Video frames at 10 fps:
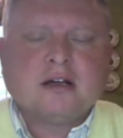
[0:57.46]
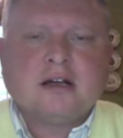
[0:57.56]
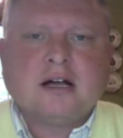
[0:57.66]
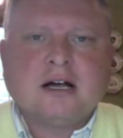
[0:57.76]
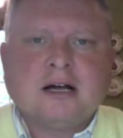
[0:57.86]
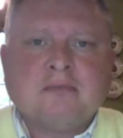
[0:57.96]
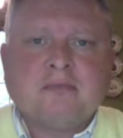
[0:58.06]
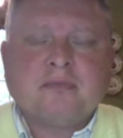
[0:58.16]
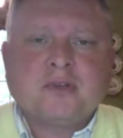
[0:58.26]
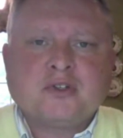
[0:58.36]
Uh,
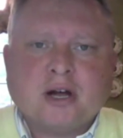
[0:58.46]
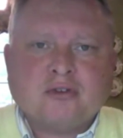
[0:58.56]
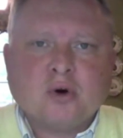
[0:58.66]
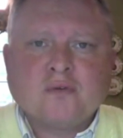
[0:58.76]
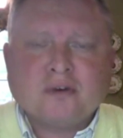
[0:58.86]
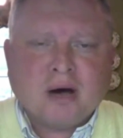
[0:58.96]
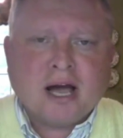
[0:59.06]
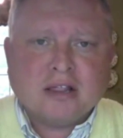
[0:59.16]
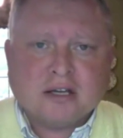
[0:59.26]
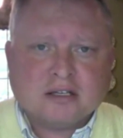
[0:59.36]
so I drove to
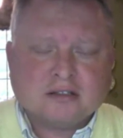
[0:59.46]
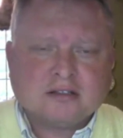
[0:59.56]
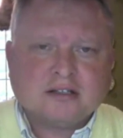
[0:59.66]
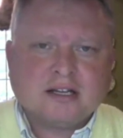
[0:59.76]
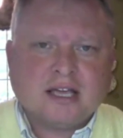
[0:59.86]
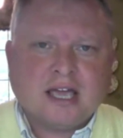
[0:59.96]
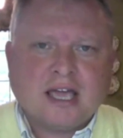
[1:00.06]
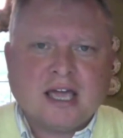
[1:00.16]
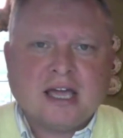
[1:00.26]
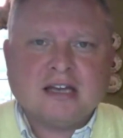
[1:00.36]
Milan,
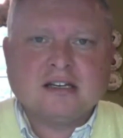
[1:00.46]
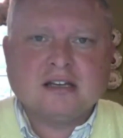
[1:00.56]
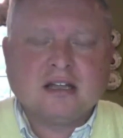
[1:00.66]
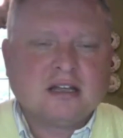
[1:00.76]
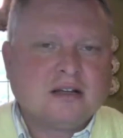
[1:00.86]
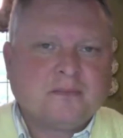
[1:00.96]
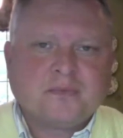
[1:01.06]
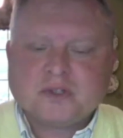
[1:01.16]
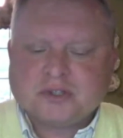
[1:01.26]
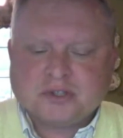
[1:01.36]
and
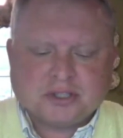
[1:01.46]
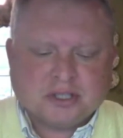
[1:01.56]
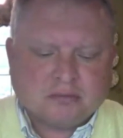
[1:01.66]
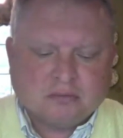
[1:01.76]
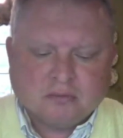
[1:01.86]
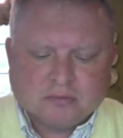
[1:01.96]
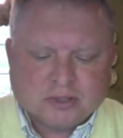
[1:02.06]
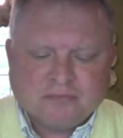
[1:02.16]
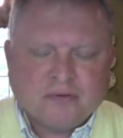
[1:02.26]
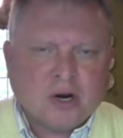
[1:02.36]
just a
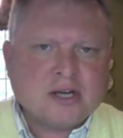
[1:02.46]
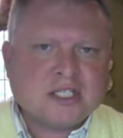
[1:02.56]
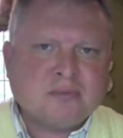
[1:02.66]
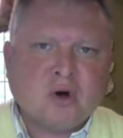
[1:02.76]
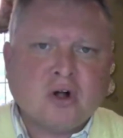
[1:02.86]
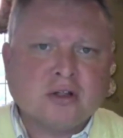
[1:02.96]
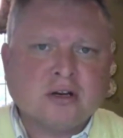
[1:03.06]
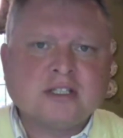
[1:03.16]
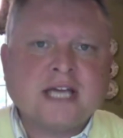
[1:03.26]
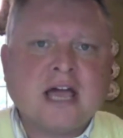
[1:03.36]
very small
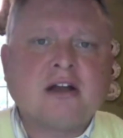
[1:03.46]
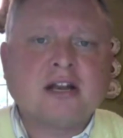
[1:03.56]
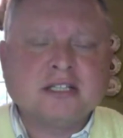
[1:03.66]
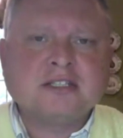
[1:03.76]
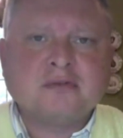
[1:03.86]
little town. It is, in